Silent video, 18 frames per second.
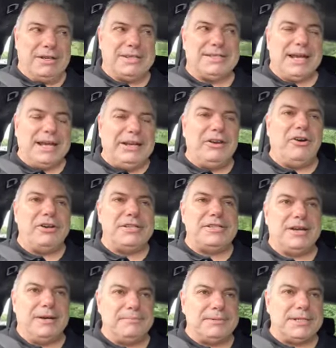I'd say 9
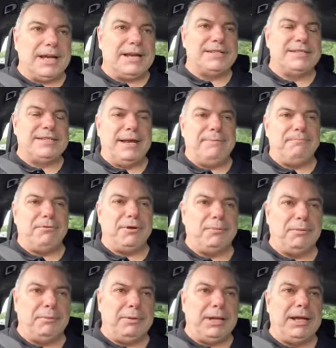times out of 10
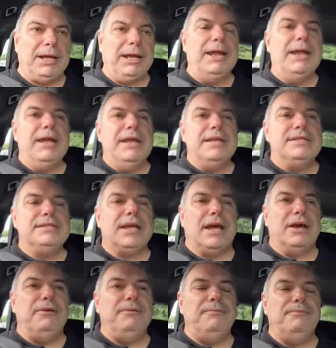probably.
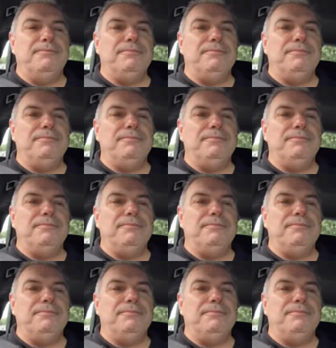So